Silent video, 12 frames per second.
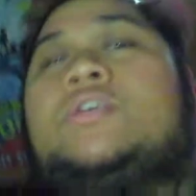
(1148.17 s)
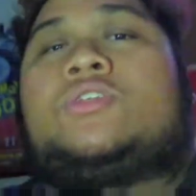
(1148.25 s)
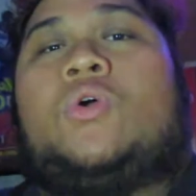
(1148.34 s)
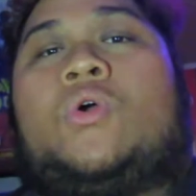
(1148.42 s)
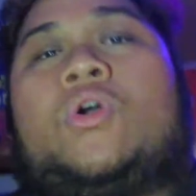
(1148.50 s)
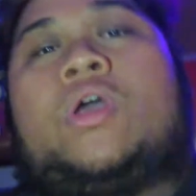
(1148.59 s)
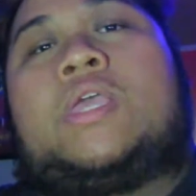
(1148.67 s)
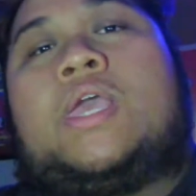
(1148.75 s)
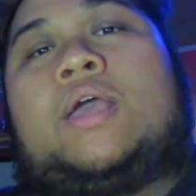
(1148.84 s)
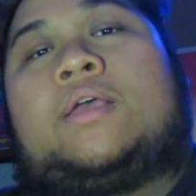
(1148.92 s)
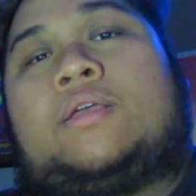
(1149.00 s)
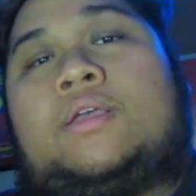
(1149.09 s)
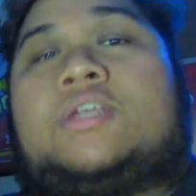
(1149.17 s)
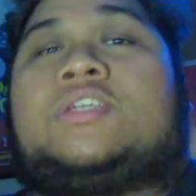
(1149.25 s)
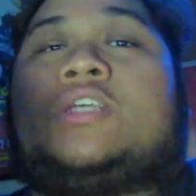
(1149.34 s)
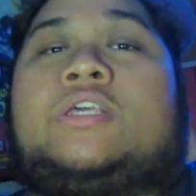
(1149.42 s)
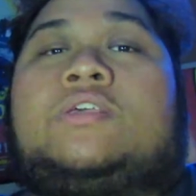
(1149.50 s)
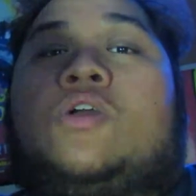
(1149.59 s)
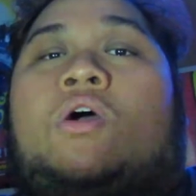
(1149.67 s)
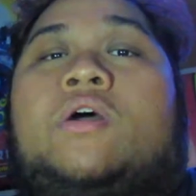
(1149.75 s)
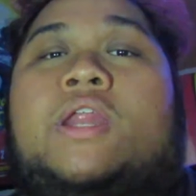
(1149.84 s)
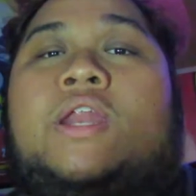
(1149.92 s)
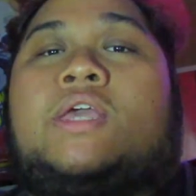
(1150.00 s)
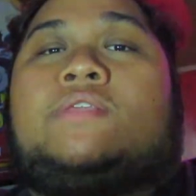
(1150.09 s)
So yeah, see y'all
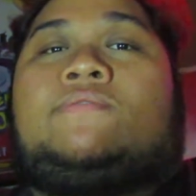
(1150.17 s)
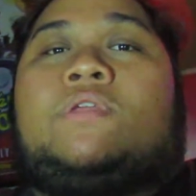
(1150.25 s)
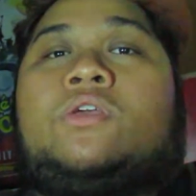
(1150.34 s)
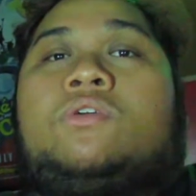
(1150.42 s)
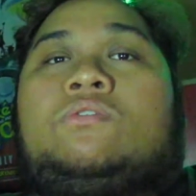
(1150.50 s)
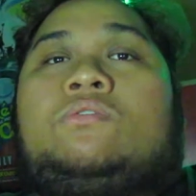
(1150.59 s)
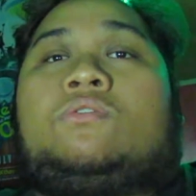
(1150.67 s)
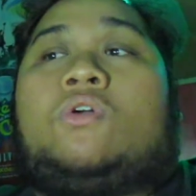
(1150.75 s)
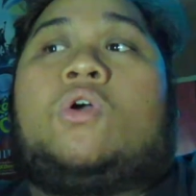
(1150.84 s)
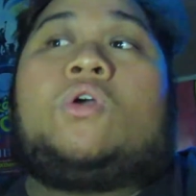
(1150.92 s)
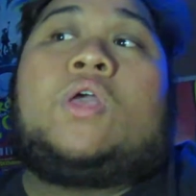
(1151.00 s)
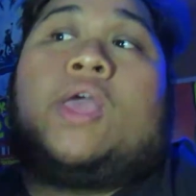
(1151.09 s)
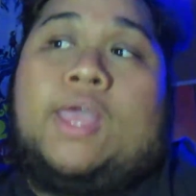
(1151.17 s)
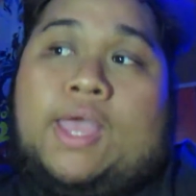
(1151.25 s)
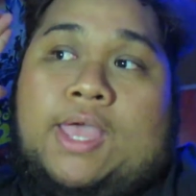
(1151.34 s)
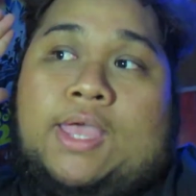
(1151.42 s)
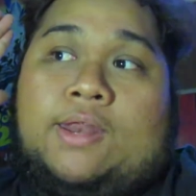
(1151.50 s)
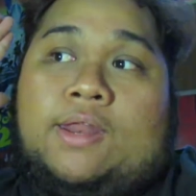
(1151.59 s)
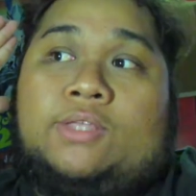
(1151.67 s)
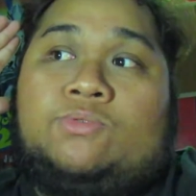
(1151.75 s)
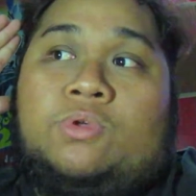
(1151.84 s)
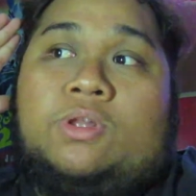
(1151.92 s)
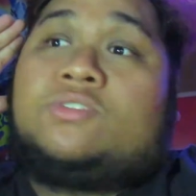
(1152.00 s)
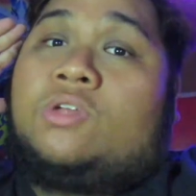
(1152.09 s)
in the next video, and
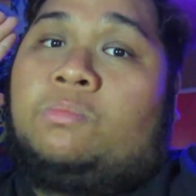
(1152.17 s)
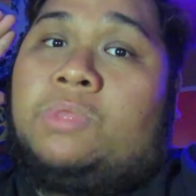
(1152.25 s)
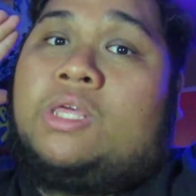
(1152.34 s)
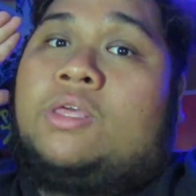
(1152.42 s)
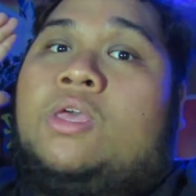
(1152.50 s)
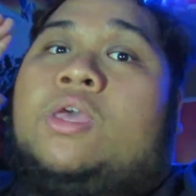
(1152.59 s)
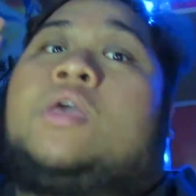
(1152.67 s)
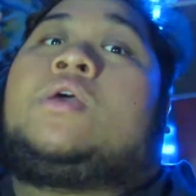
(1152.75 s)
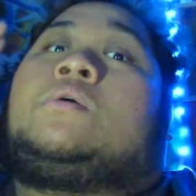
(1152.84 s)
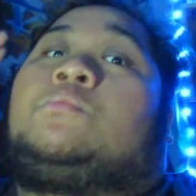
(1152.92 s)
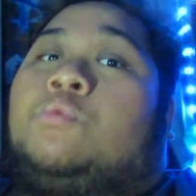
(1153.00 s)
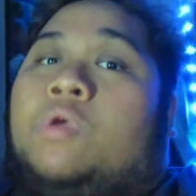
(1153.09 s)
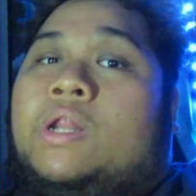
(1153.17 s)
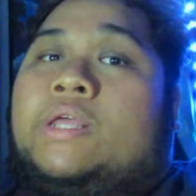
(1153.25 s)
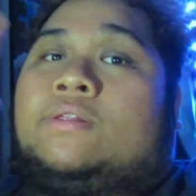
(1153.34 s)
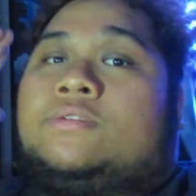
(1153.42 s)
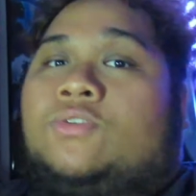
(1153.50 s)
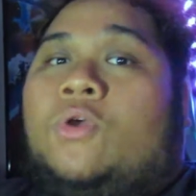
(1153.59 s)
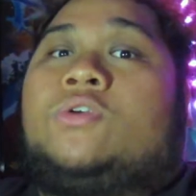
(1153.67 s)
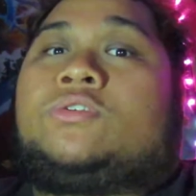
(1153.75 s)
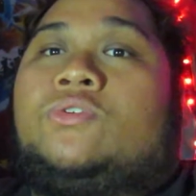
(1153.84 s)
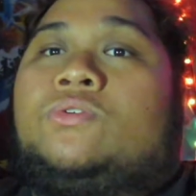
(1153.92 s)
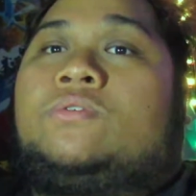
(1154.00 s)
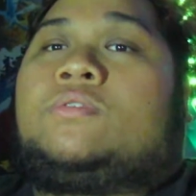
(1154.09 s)
next one is gonna be Brilliant
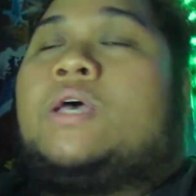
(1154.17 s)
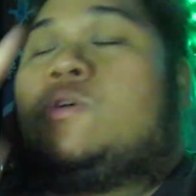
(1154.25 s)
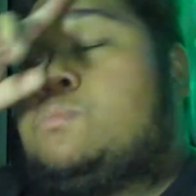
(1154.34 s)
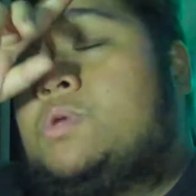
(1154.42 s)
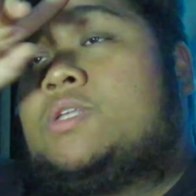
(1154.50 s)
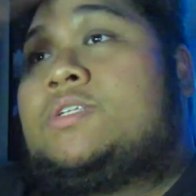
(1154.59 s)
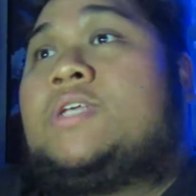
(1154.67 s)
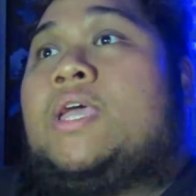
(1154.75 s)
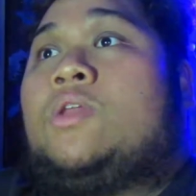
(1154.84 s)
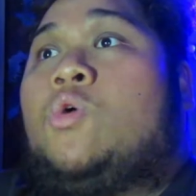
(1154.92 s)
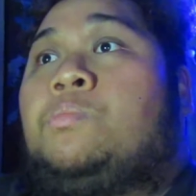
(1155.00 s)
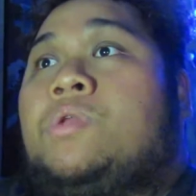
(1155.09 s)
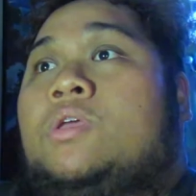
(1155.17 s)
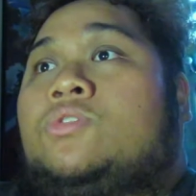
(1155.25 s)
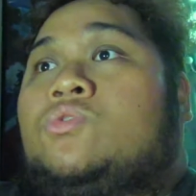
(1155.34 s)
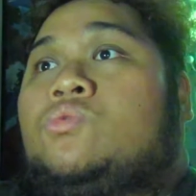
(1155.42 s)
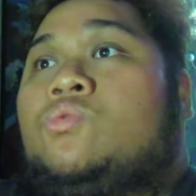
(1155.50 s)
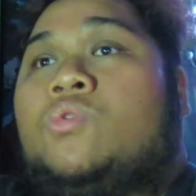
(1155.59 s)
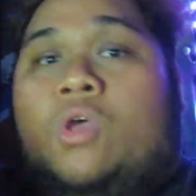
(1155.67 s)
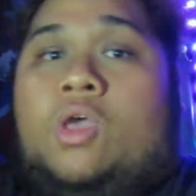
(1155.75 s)
Stars, yo. That's gonna be insane opening too.